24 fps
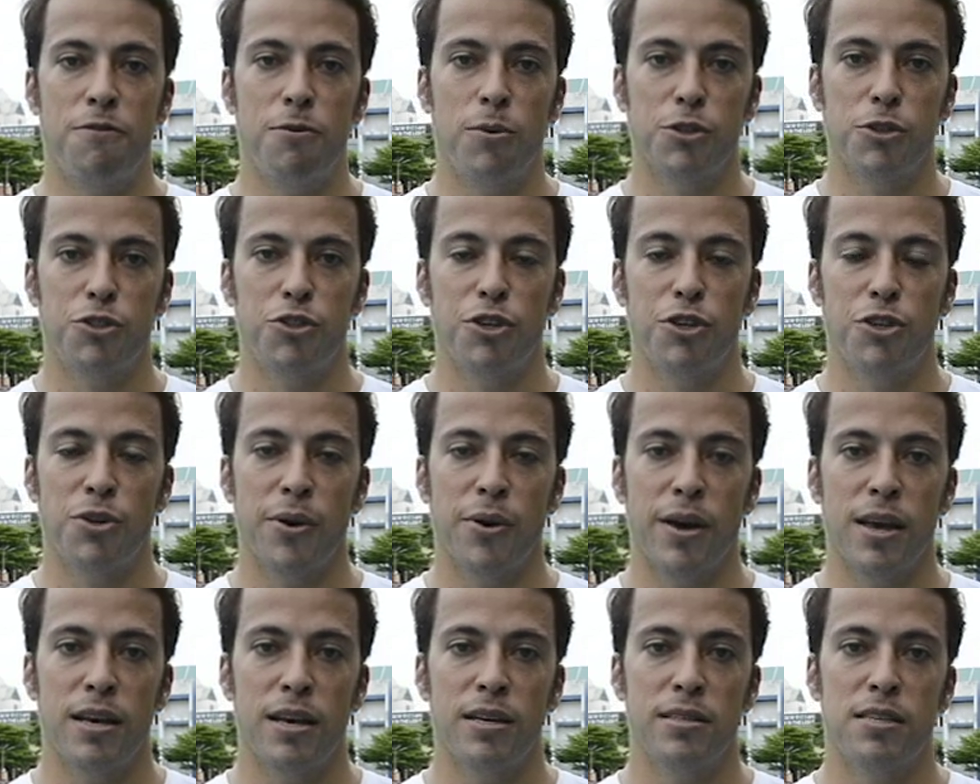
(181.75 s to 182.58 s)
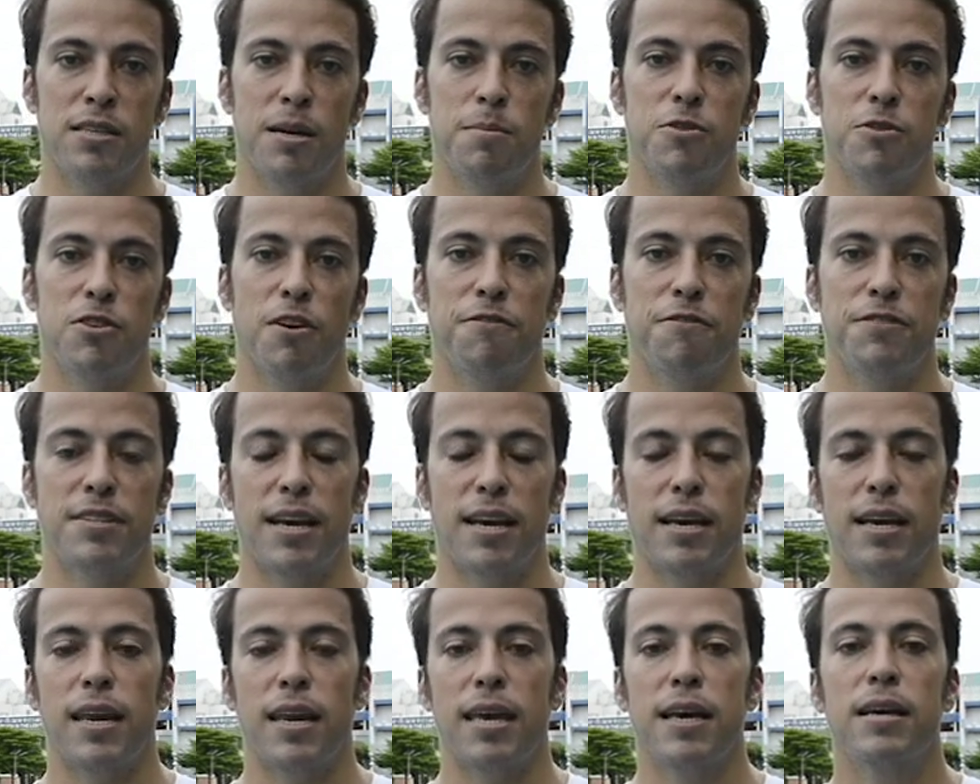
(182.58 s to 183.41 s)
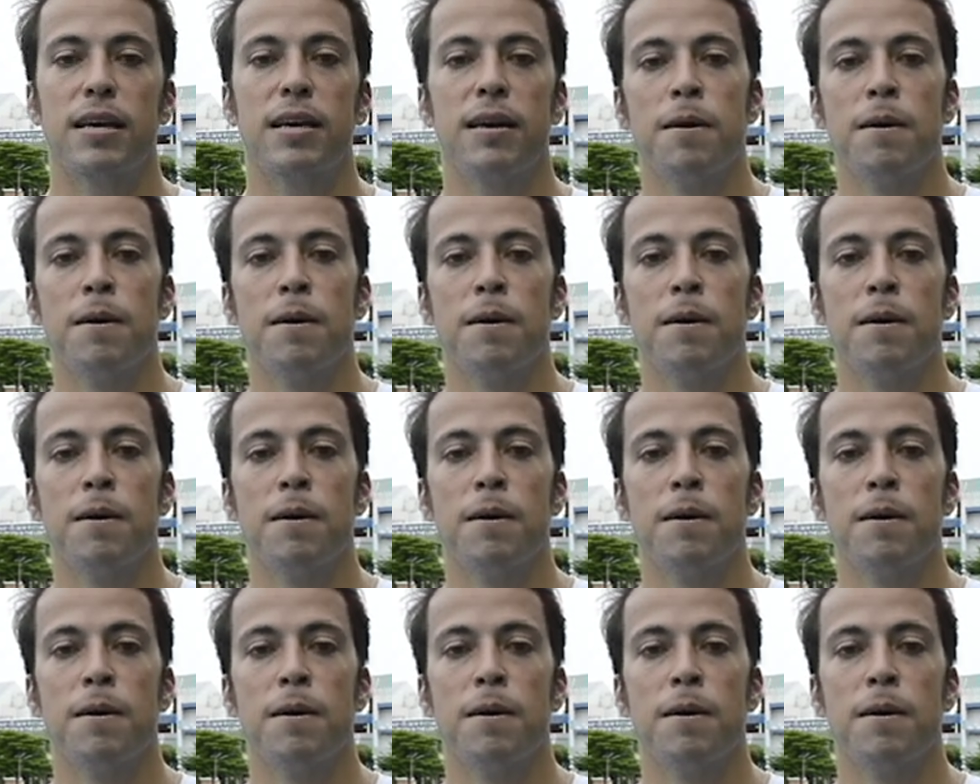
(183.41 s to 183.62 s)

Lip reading: what you're doing in terms of technique.